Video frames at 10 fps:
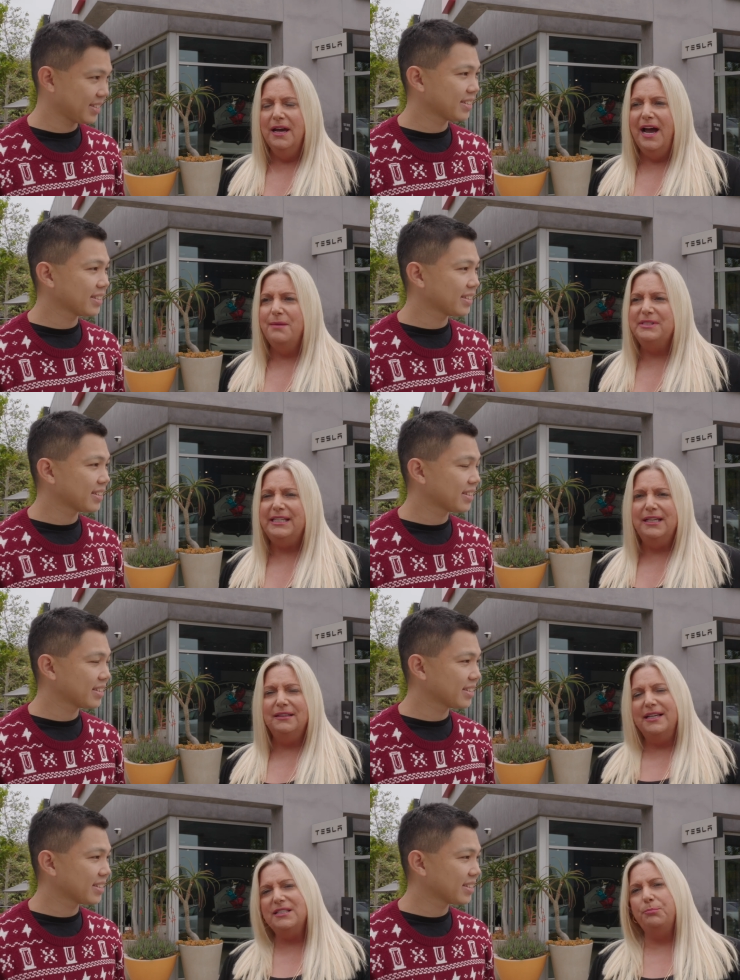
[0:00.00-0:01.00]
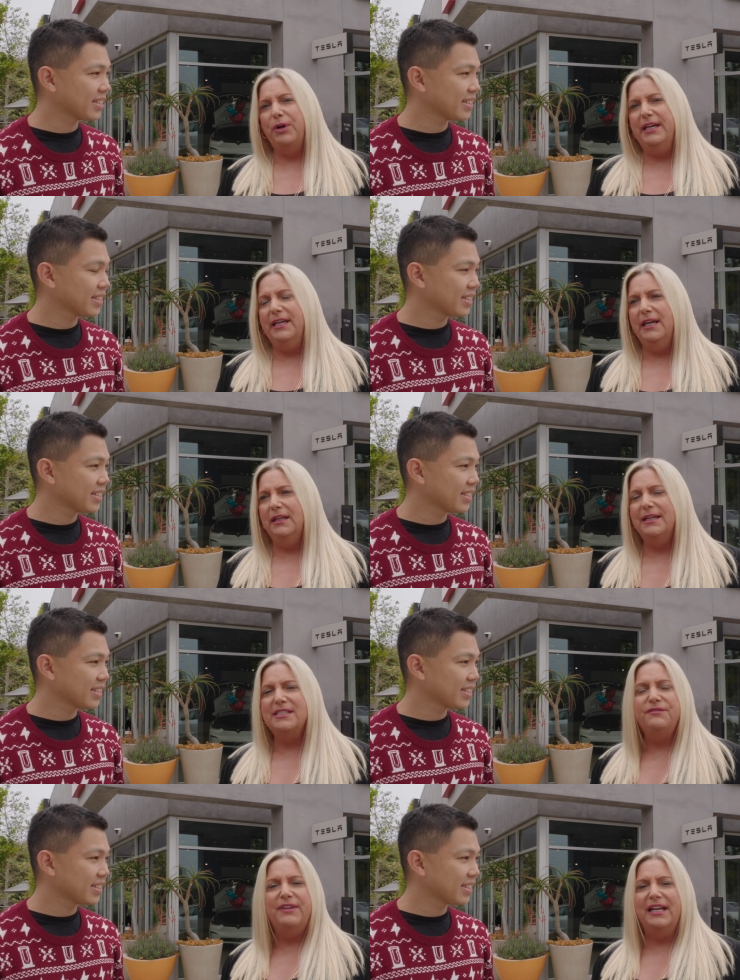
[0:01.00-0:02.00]
Speaker 1: I'm seeing less braking,
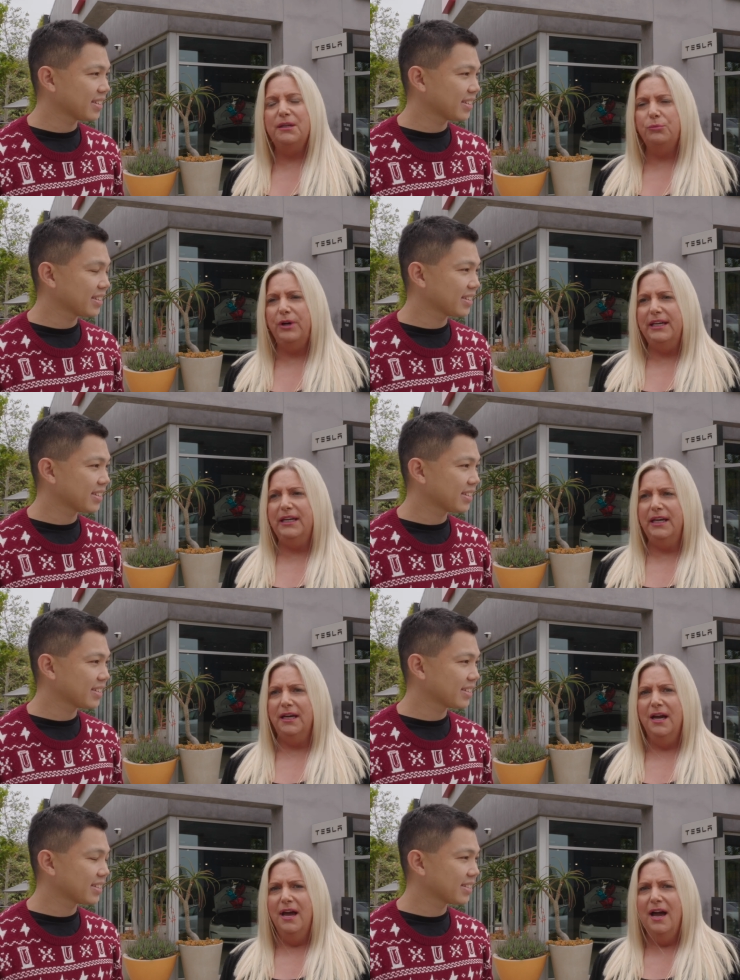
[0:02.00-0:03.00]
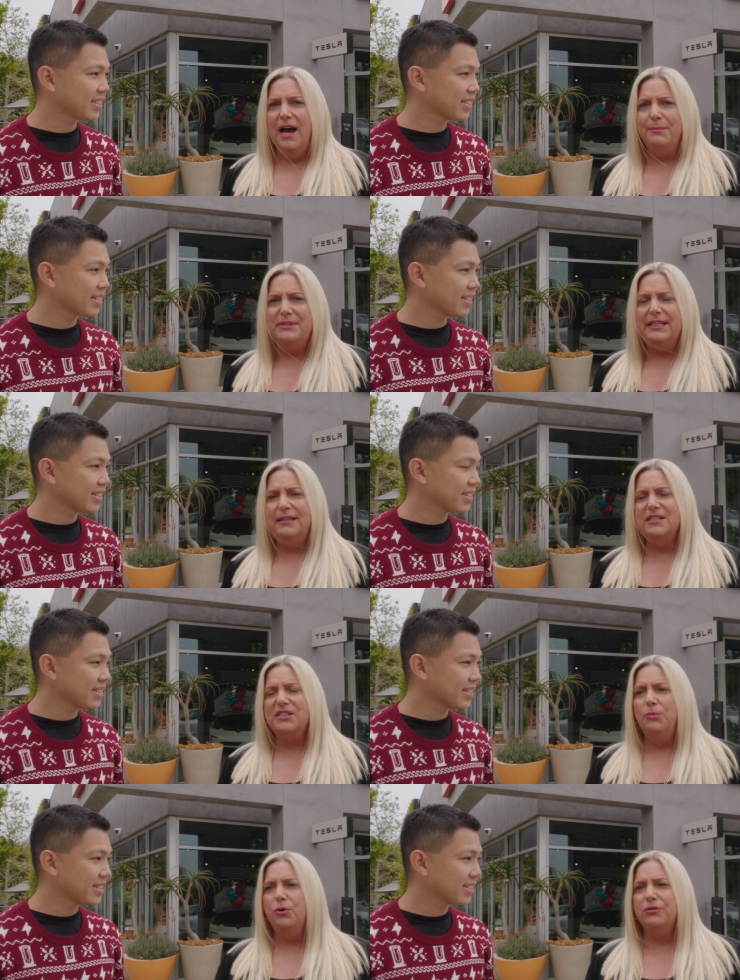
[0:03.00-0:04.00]
less phantom braking. I'm seeing
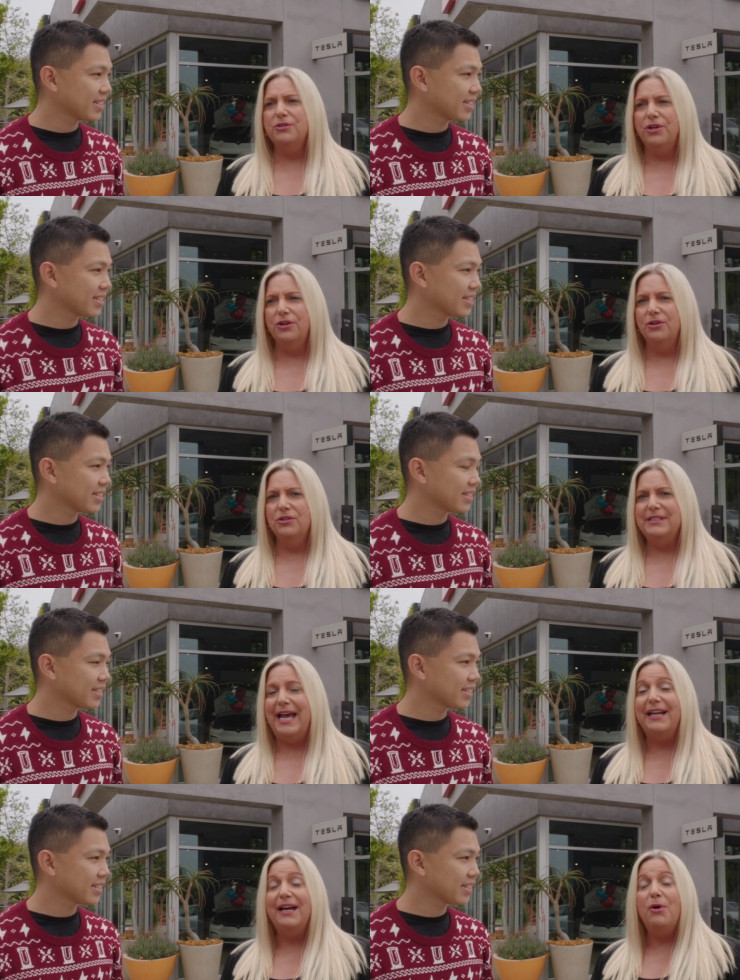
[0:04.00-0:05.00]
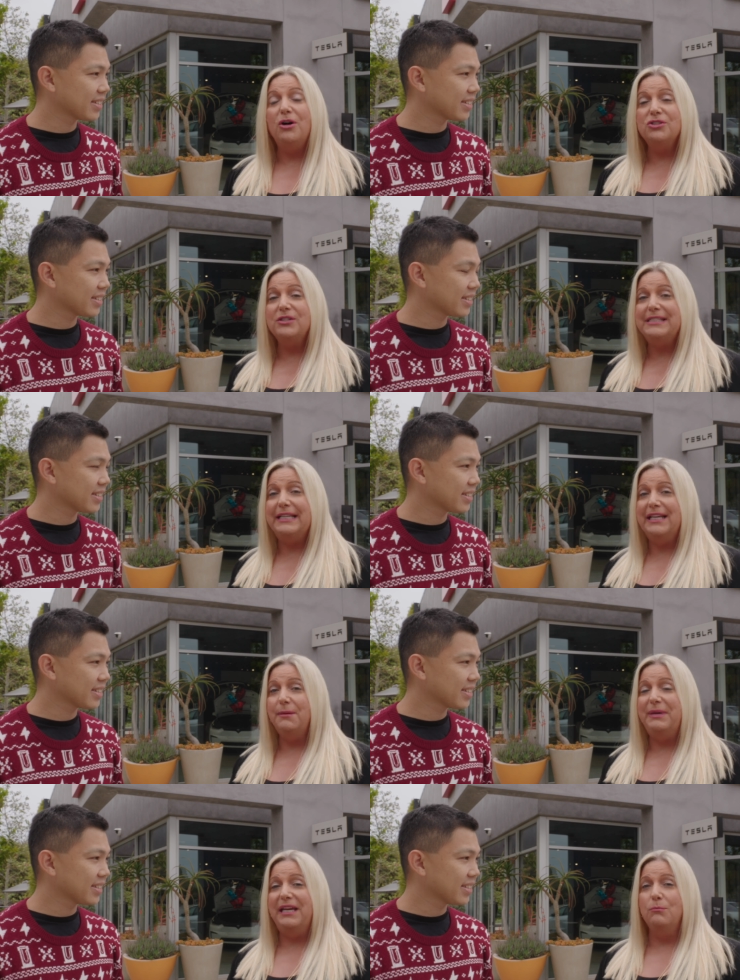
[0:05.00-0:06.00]
smoother turns, and I'm also seeing
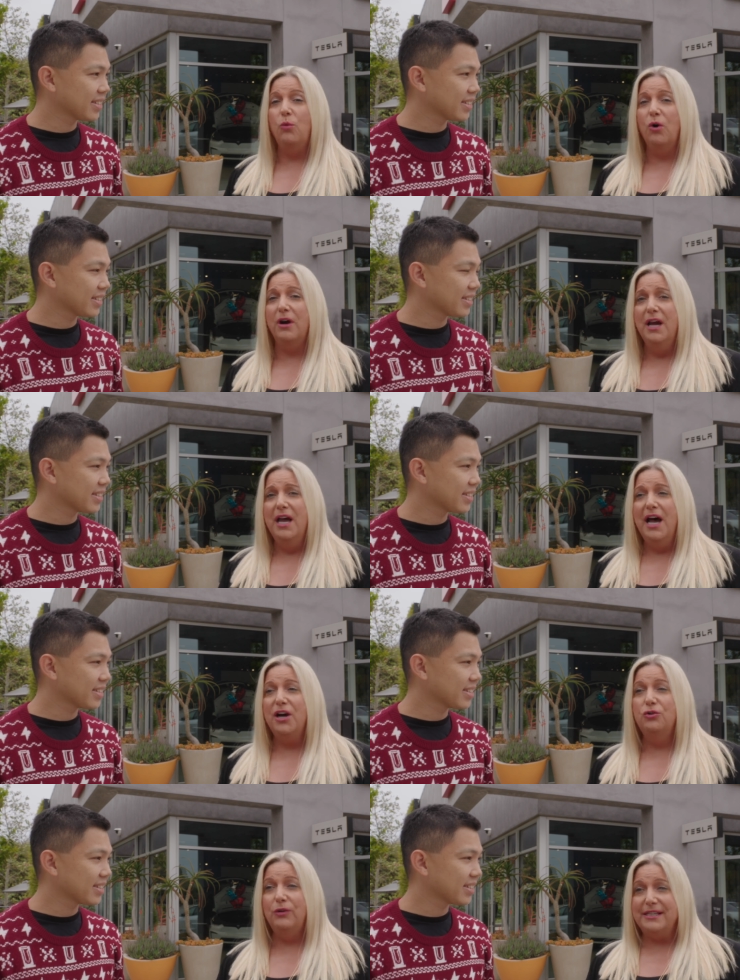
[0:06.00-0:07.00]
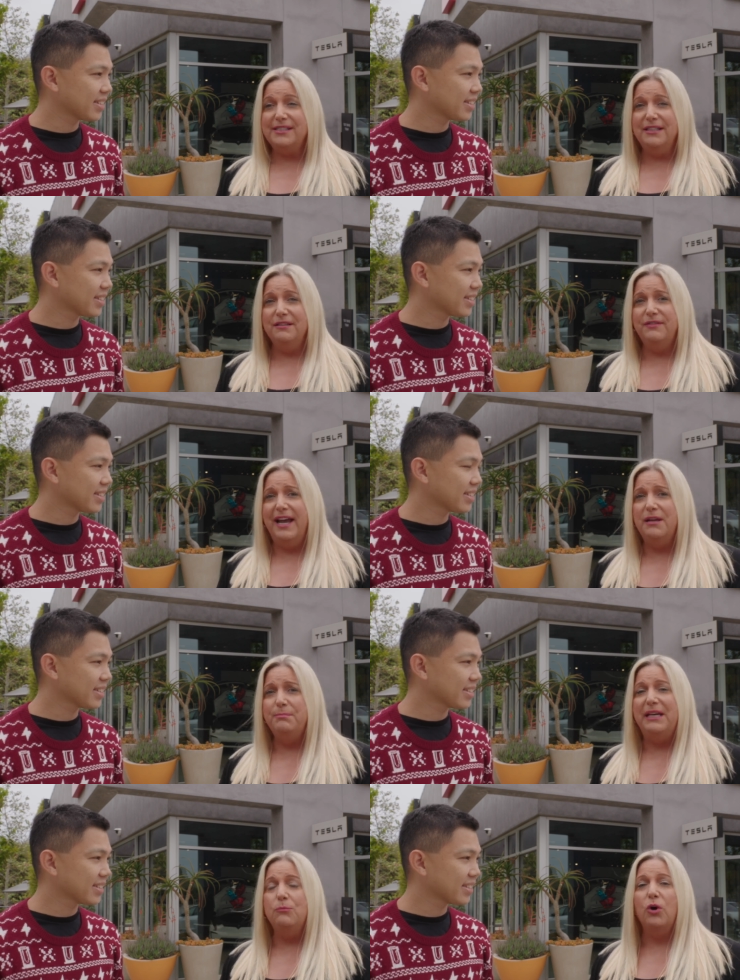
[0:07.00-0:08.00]
it being more aggressive and
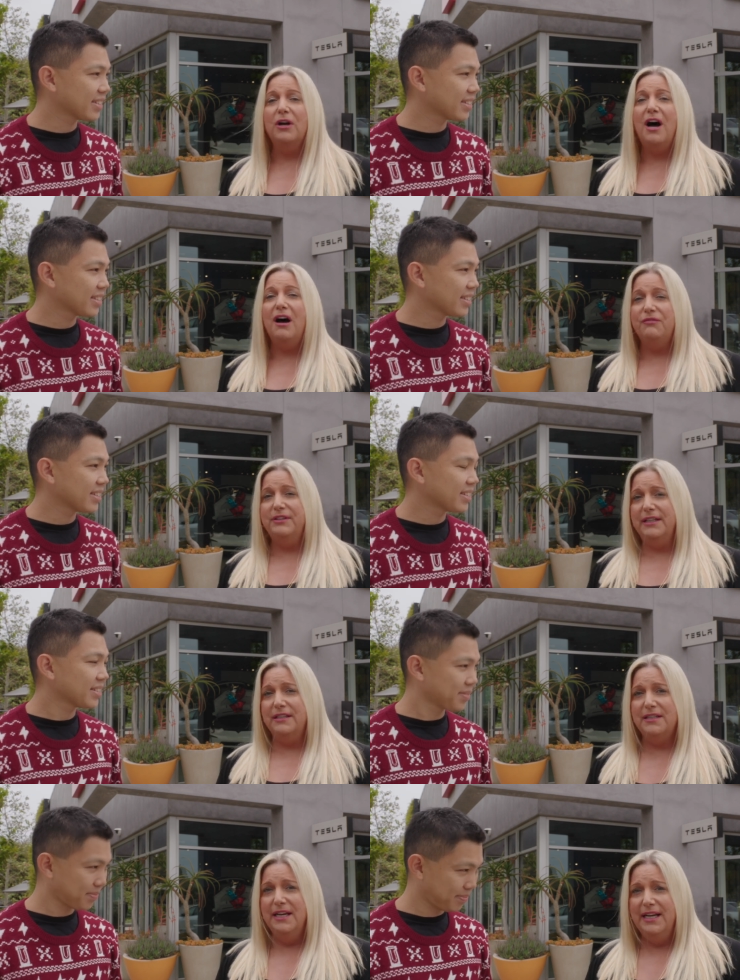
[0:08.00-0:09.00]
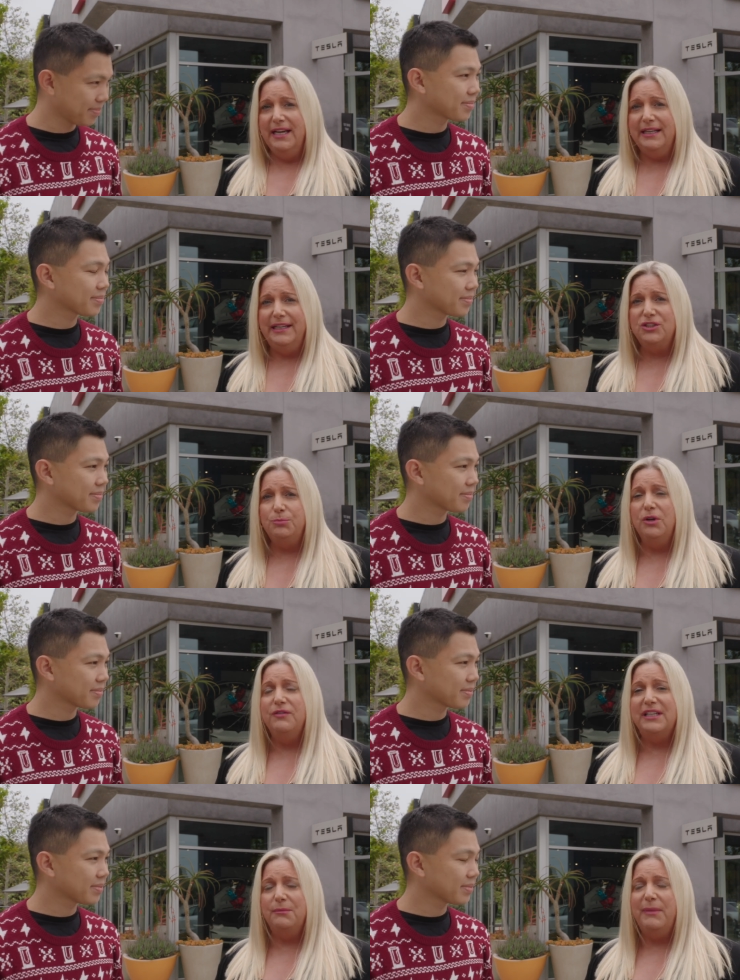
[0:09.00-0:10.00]
being more confident in each move that it